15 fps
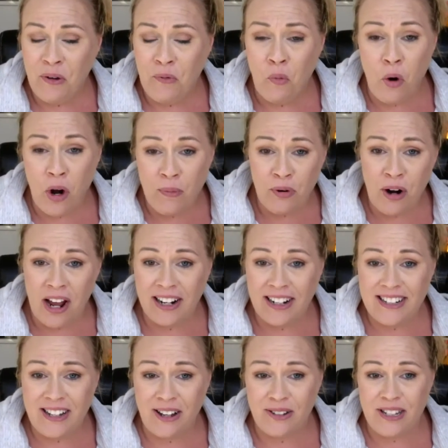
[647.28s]
One
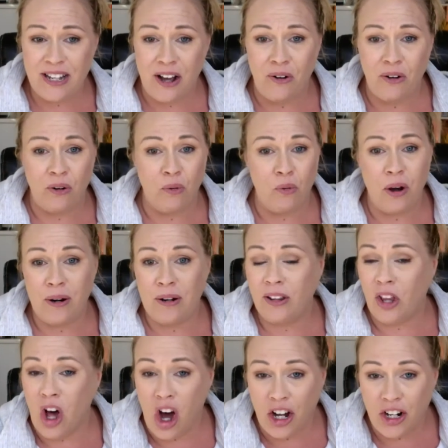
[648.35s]
product sells out or one
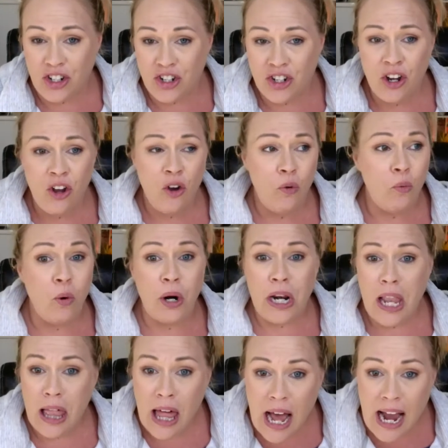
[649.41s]
launch, one
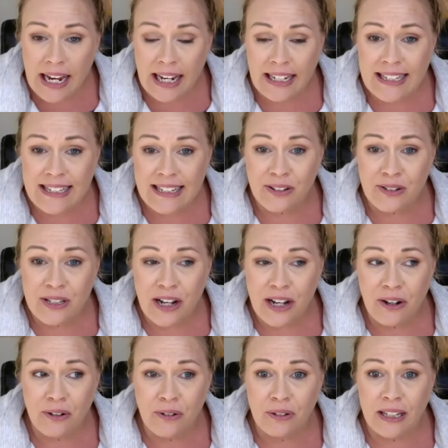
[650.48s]
line sells
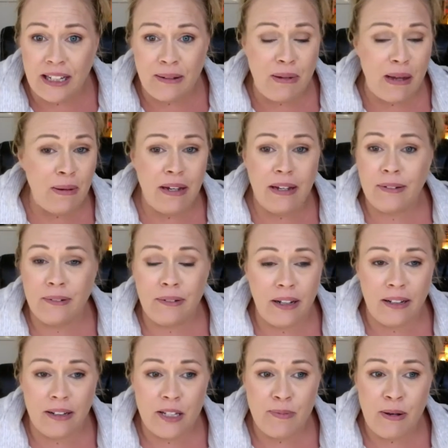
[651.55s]
out, like maybe a,
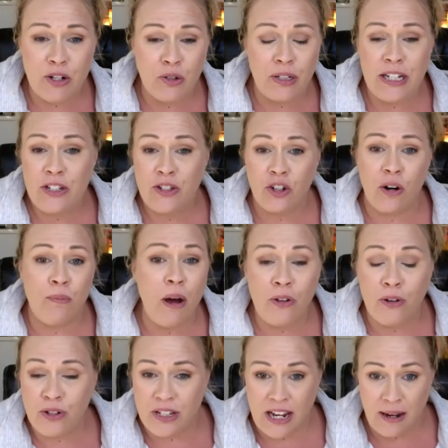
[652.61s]
a special Easter or
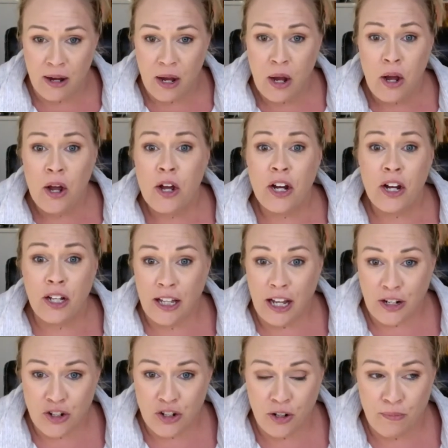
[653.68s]
Mother's Day
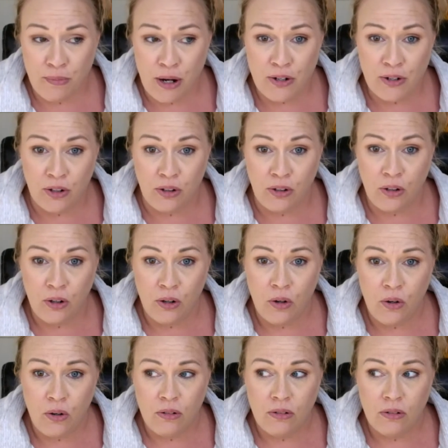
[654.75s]
collection or bundle.
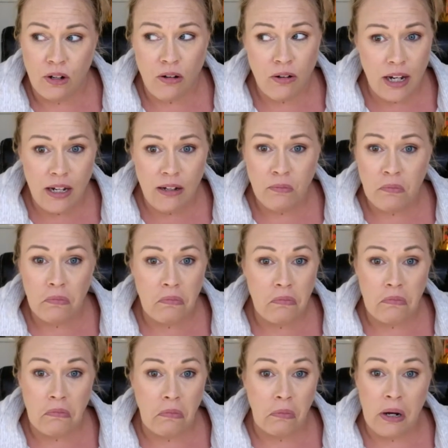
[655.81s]
Okay,
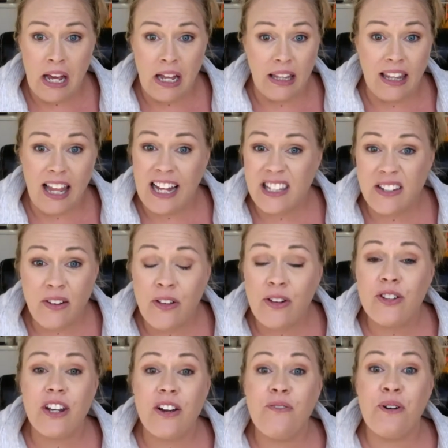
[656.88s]
we got lots of other
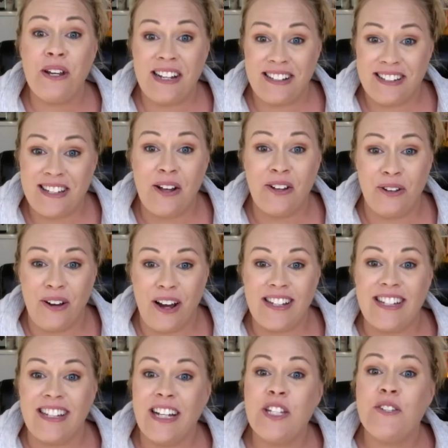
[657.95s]
stuff we can sell you guys.
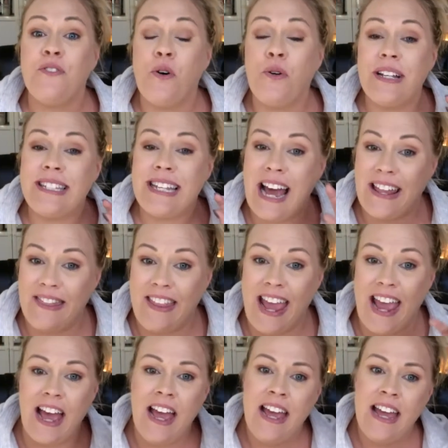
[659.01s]
And let's focus on
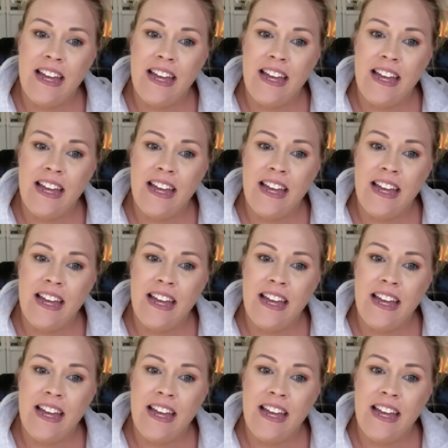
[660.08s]
that,